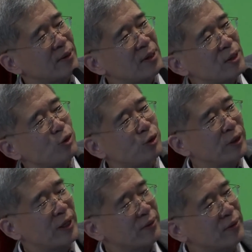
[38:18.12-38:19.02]

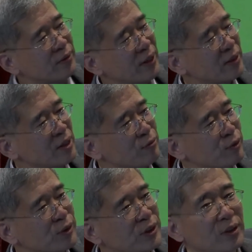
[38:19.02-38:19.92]
country at the technology
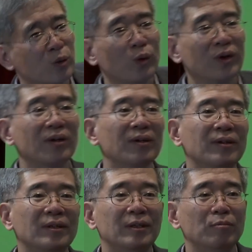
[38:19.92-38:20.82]
frontier
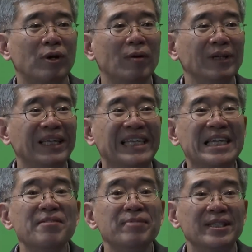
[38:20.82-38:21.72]
will probably
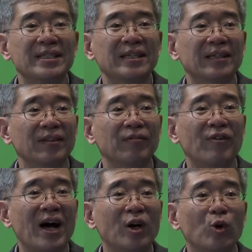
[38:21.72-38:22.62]
inhibit the
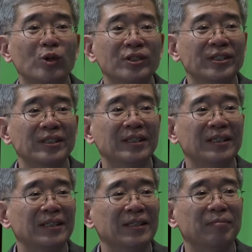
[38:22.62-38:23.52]
followers
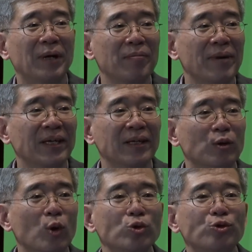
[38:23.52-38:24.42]
by making
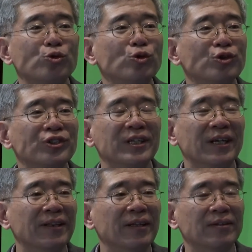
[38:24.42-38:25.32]
lawsuits
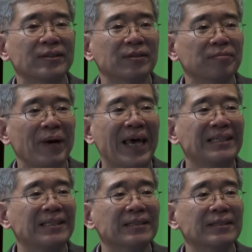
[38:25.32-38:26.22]
and sort of
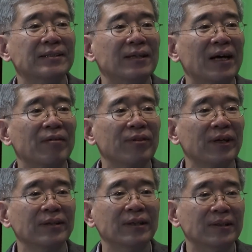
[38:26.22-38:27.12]
patents and a lot of
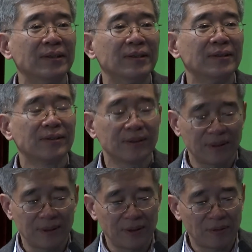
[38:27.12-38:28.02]
things. So
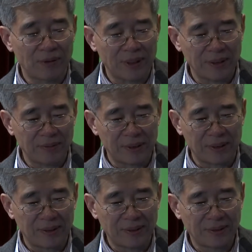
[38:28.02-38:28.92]
it will be very
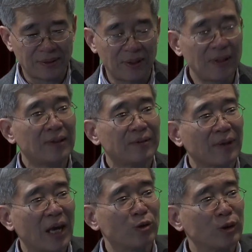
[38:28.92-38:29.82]
difficult. So
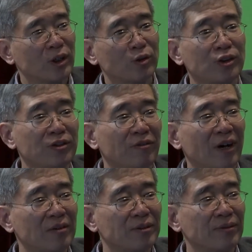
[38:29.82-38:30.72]
as one country
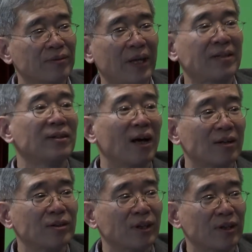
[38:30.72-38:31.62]
develops,
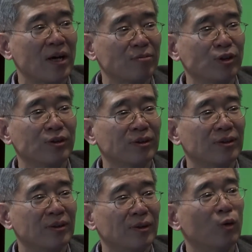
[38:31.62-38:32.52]
technology adoption
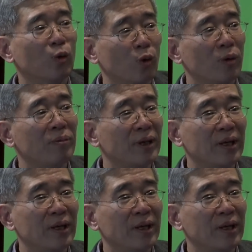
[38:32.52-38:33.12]
will